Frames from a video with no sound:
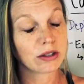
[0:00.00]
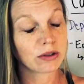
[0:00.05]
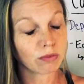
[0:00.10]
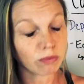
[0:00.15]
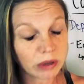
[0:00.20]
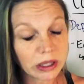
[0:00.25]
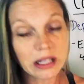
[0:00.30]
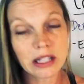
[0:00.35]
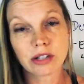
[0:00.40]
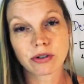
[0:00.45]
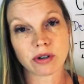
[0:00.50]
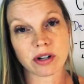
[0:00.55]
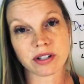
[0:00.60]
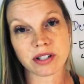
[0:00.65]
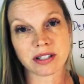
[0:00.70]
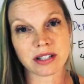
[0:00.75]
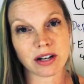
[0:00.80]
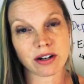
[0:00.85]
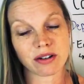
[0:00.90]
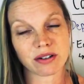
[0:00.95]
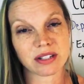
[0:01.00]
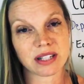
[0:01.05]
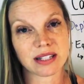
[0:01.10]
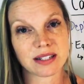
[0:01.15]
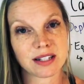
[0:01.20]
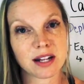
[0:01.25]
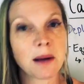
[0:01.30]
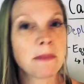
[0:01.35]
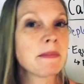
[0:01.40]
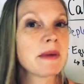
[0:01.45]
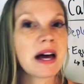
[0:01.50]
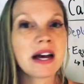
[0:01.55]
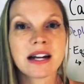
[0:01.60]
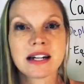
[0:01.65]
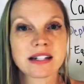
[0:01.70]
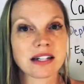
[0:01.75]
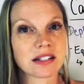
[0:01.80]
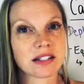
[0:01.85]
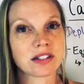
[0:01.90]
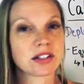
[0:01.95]
really stresses out your system and
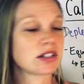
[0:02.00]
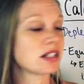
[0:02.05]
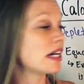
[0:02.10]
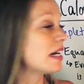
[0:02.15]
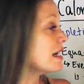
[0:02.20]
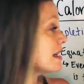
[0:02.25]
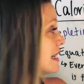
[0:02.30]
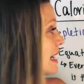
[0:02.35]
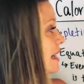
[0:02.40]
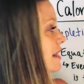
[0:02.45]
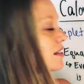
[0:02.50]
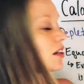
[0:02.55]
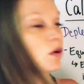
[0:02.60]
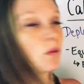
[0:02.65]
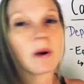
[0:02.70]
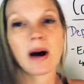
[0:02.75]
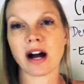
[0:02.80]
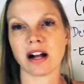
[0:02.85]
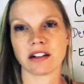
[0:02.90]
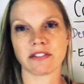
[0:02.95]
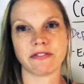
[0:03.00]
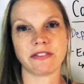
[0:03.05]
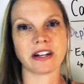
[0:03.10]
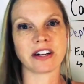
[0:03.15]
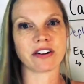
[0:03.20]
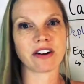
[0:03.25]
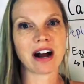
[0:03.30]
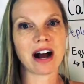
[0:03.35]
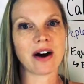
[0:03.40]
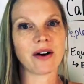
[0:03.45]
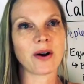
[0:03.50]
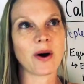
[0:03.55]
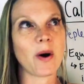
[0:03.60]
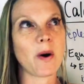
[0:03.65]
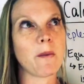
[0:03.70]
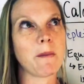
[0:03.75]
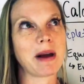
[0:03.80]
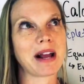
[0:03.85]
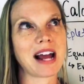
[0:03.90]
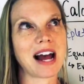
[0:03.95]
it doesn't it takes it a while to figure out,
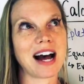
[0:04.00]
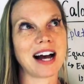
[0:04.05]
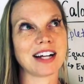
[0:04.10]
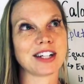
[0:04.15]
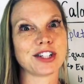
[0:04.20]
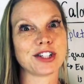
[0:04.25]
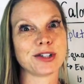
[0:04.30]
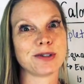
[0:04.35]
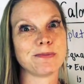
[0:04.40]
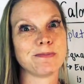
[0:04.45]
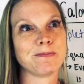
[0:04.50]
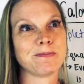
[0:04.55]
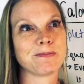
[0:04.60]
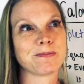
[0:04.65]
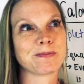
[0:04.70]
oh my gosh,